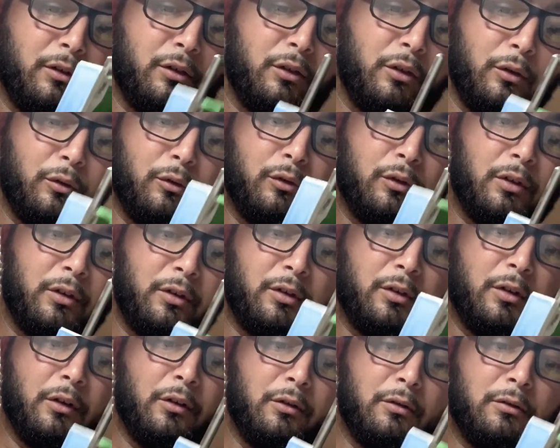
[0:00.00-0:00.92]
stones are
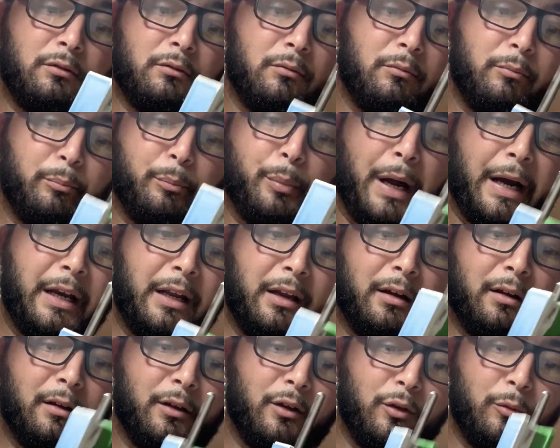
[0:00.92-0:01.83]
still biting
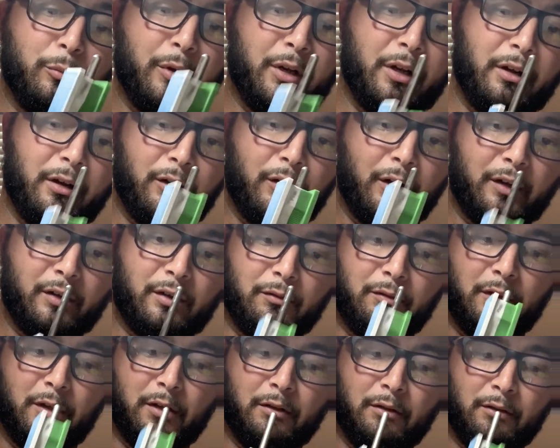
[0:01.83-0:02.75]
a little bit
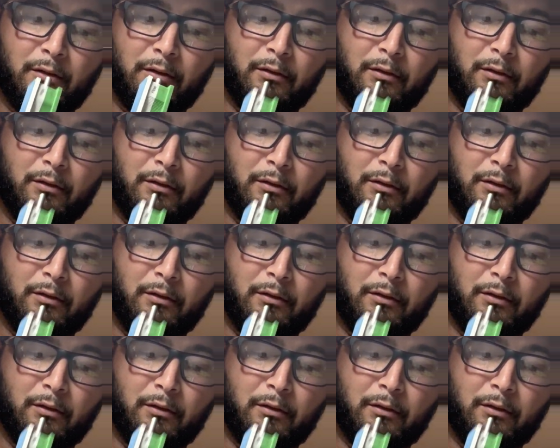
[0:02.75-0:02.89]
aggressively,